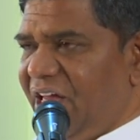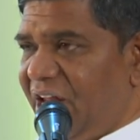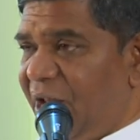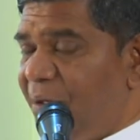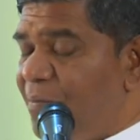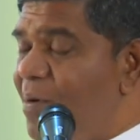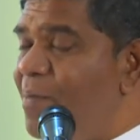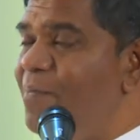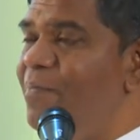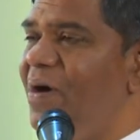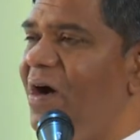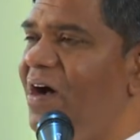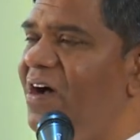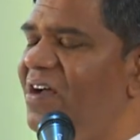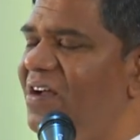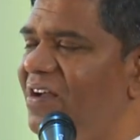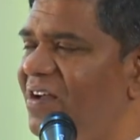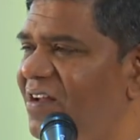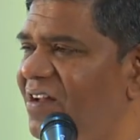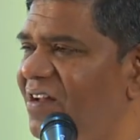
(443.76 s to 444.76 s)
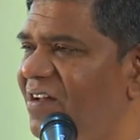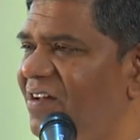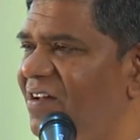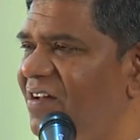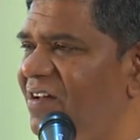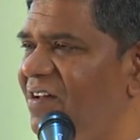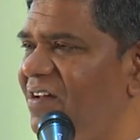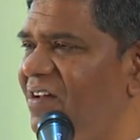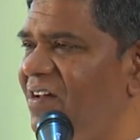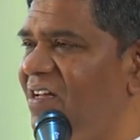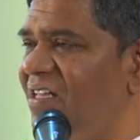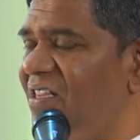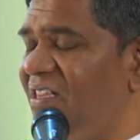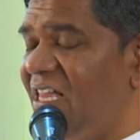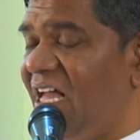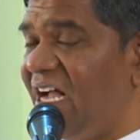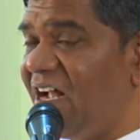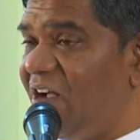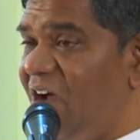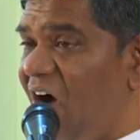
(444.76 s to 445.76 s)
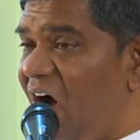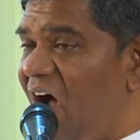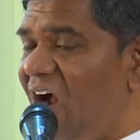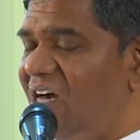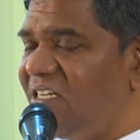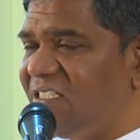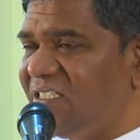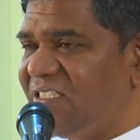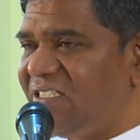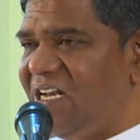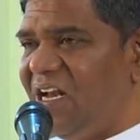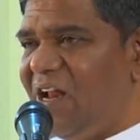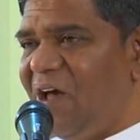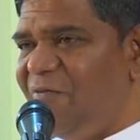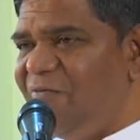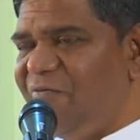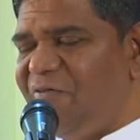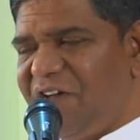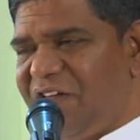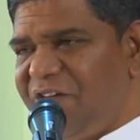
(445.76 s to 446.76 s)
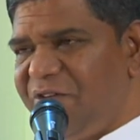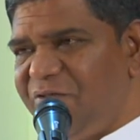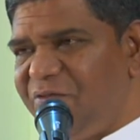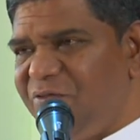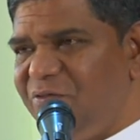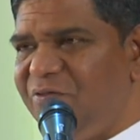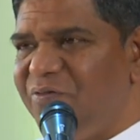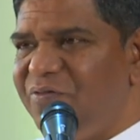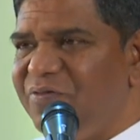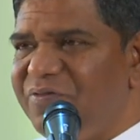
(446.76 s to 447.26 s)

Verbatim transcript: Remember that God's love for you.